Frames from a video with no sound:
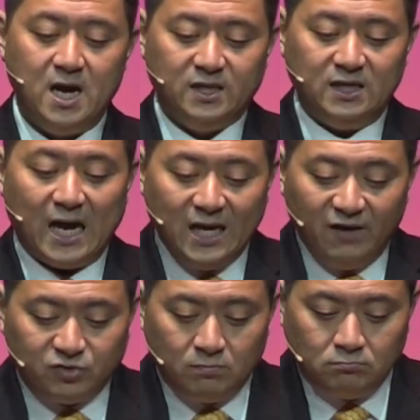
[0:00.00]
then I
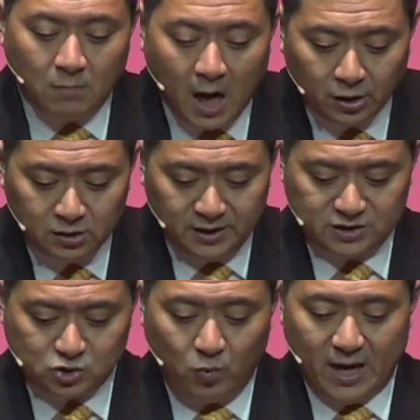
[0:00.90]
have to model it
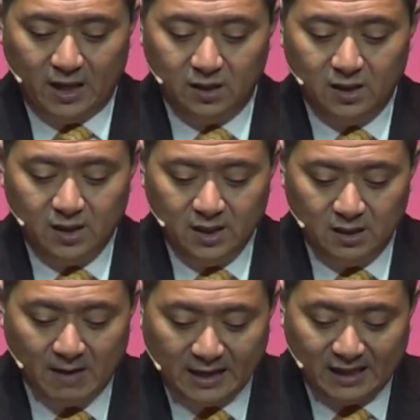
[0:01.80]
as well in
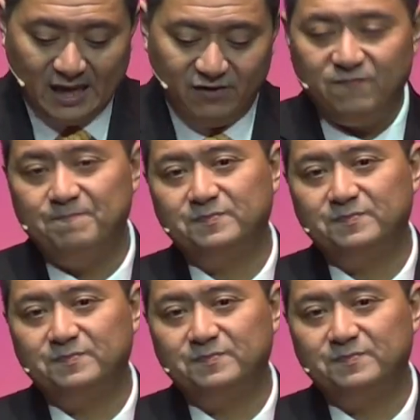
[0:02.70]
my life.